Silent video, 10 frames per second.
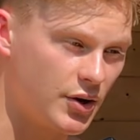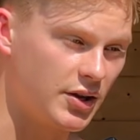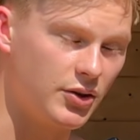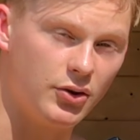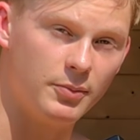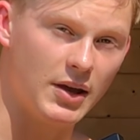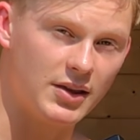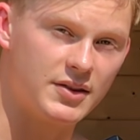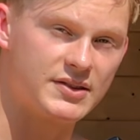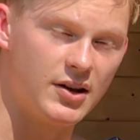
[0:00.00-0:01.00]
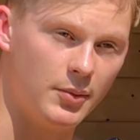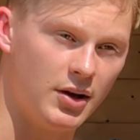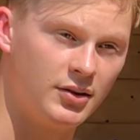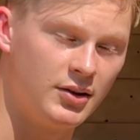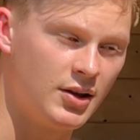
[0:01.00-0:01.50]
drink you can make this
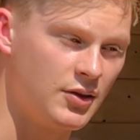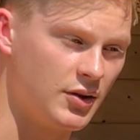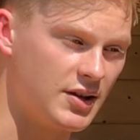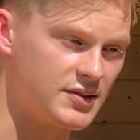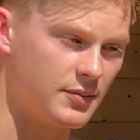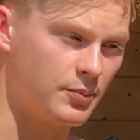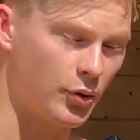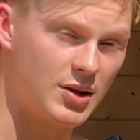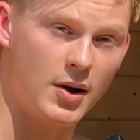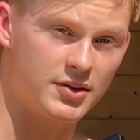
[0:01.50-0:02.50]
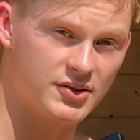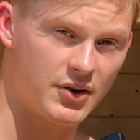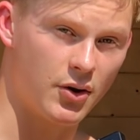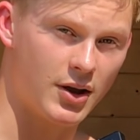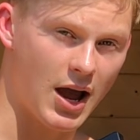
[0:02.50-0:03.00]
summer. That is pretty much
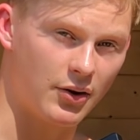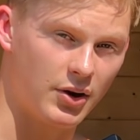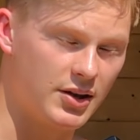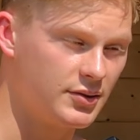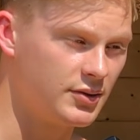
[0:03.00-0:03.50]
0 calorie.